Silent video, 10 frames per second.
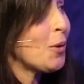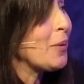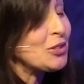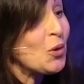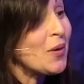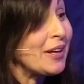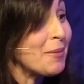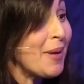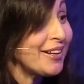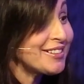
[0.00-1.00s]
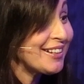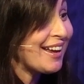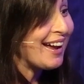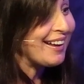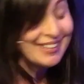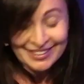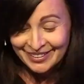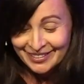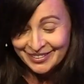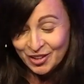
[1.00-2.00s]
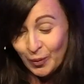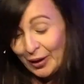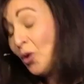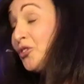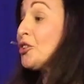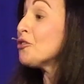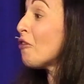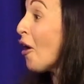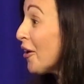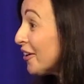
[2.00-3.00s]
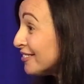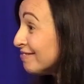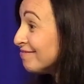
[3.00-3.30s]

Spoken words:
what we're talking about today. We're called to grow.